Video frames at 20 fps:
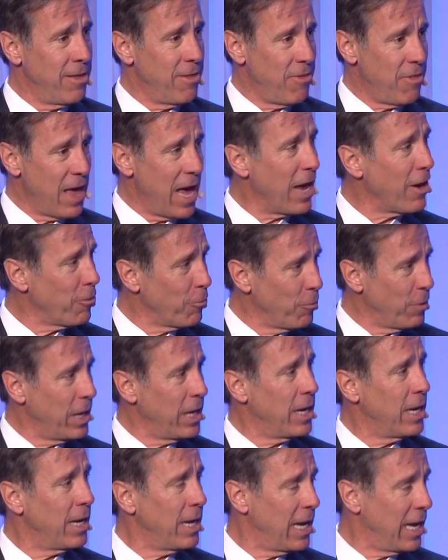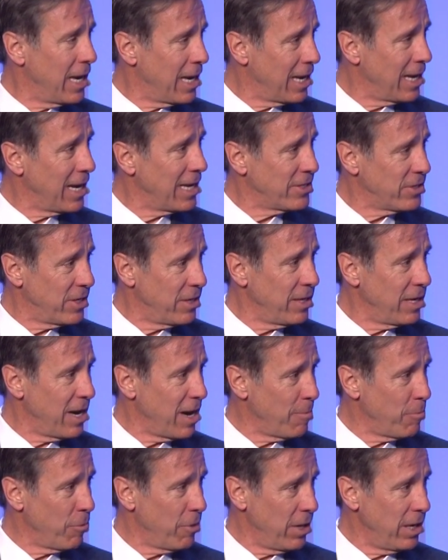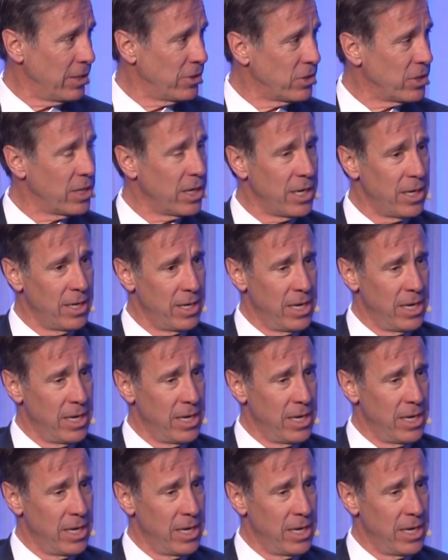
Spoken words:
that arena and less in the operating side.